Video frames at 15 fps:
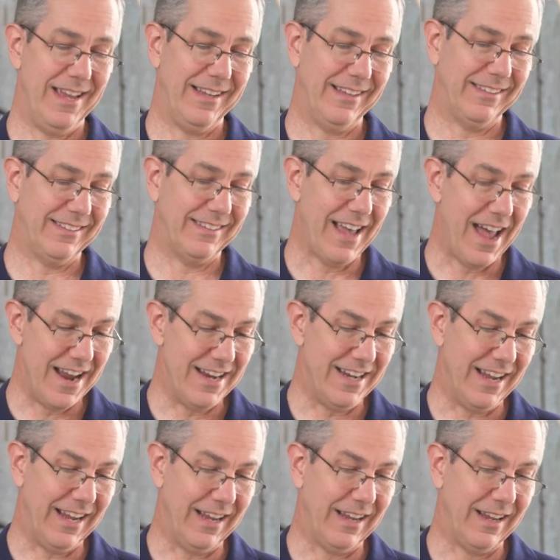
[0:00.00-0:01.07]

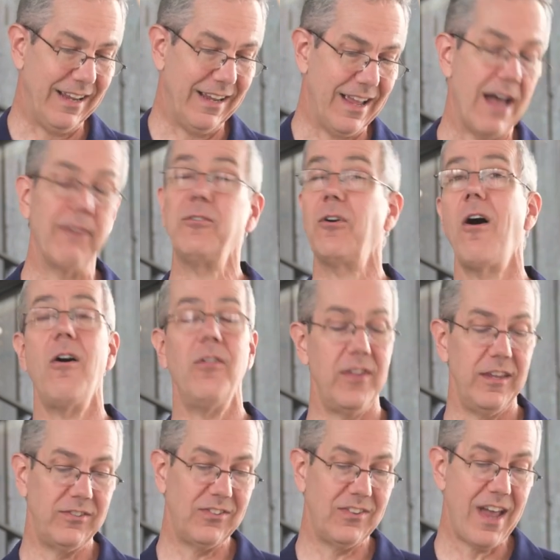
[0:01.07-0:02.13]
exciting. After all
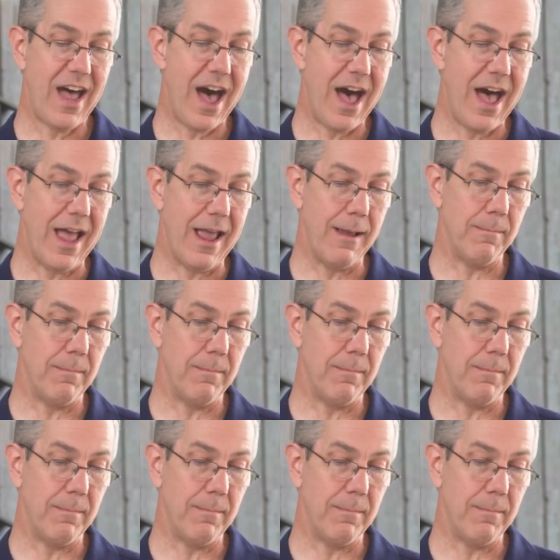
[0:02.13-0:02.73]
this time,